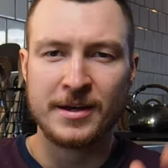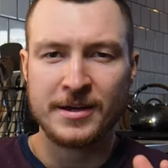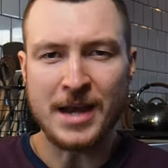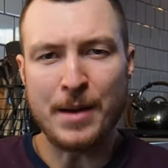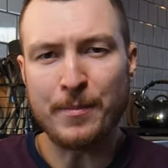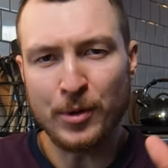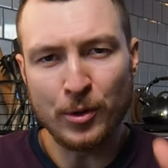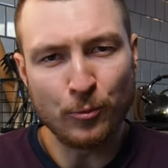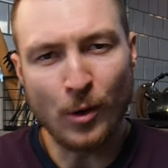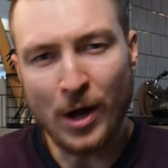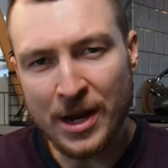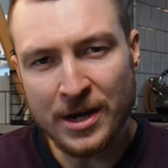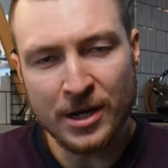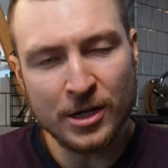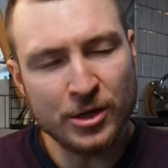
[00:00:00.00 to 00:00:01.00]
Number
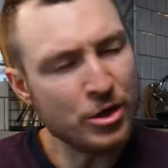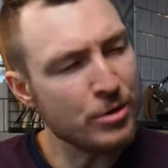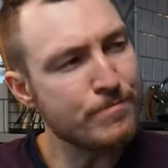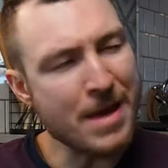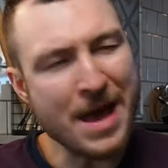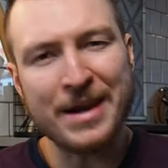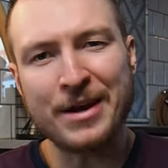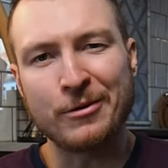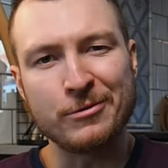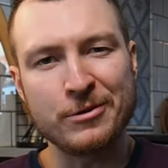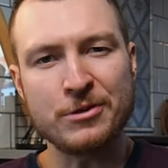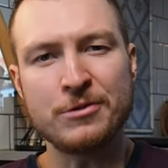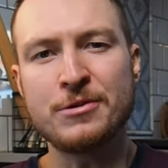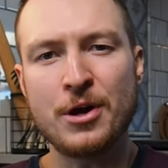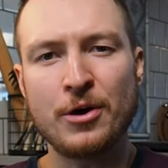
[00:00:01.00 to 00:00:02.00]
one, numero
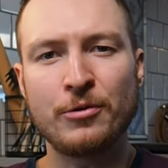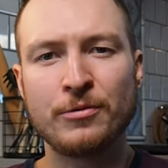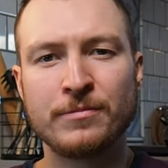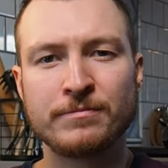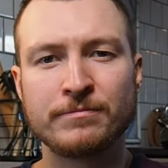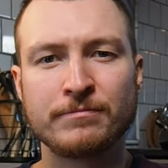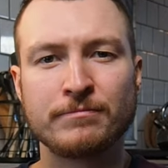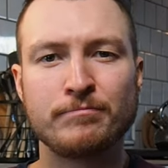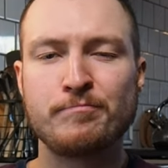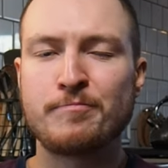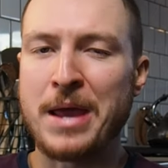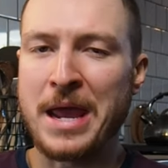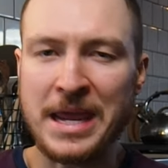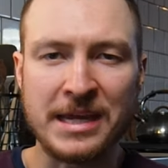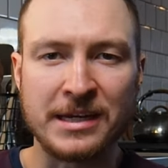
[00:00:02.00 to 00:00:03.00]
uno,
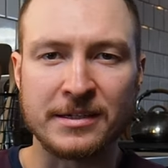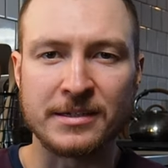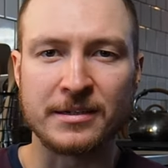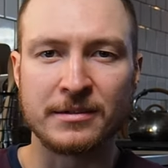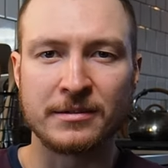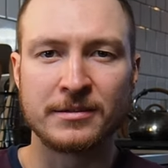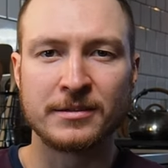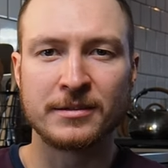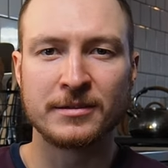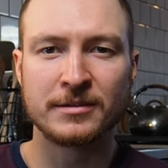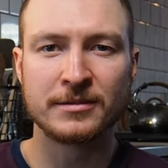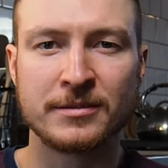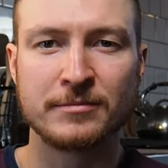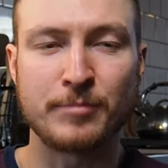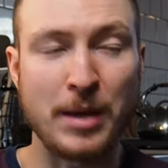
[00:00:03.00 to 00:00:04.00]
paint.
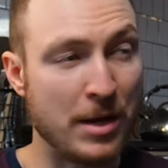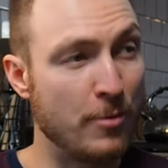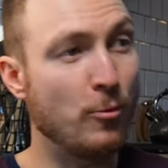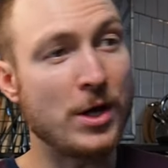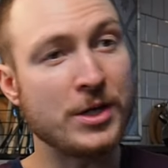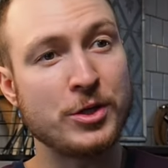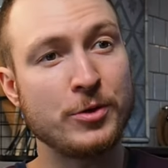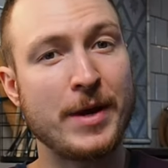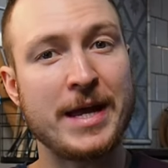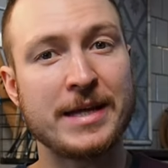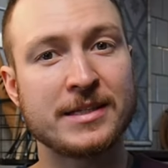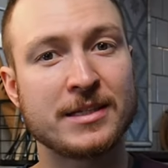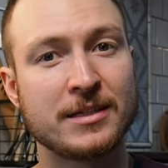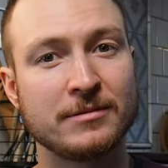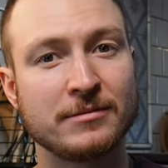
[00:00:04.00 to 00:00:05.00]
Paint what, you
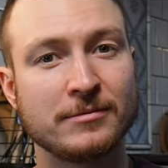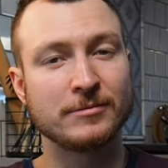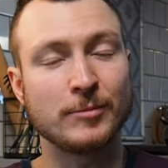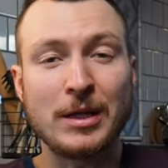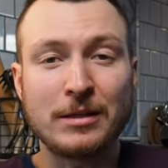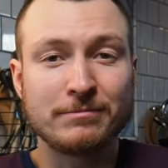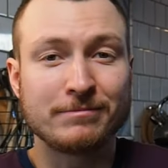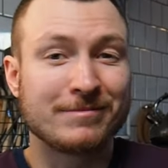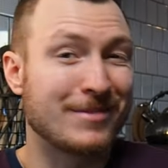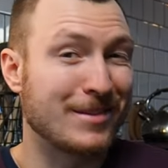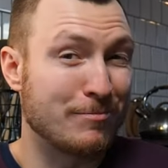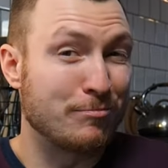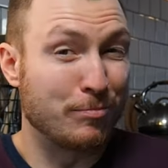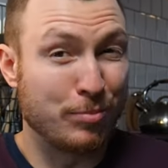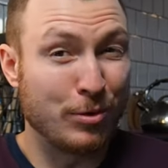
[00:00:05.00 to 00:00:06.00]
ask? Well,
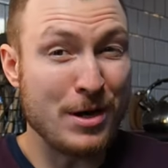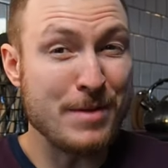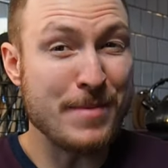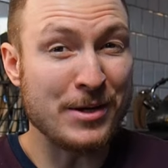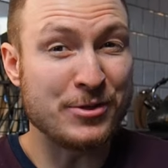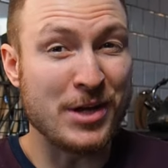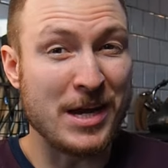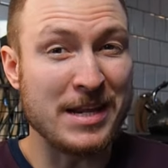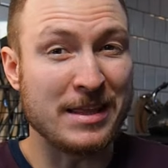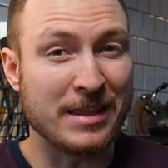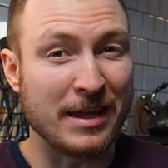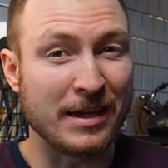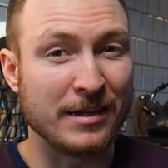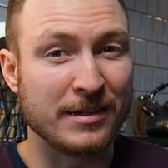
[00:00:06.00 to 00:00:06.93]
pretty much anything.